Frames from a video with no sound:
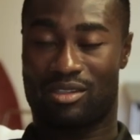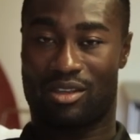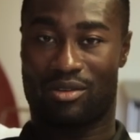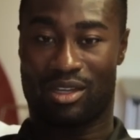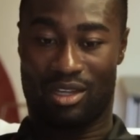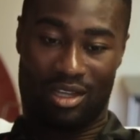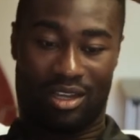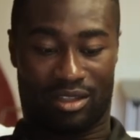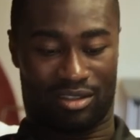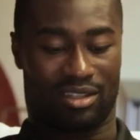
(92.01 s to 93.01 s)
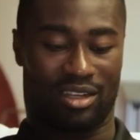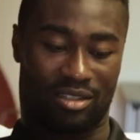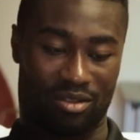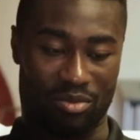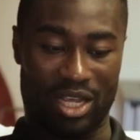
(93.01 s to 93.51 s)
So I think
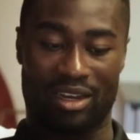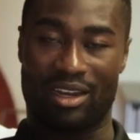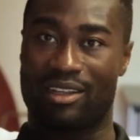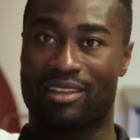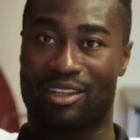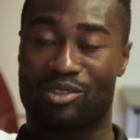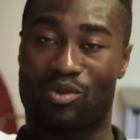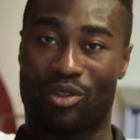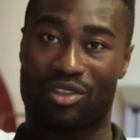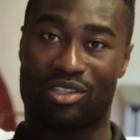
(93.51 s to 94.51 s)
that's mainly what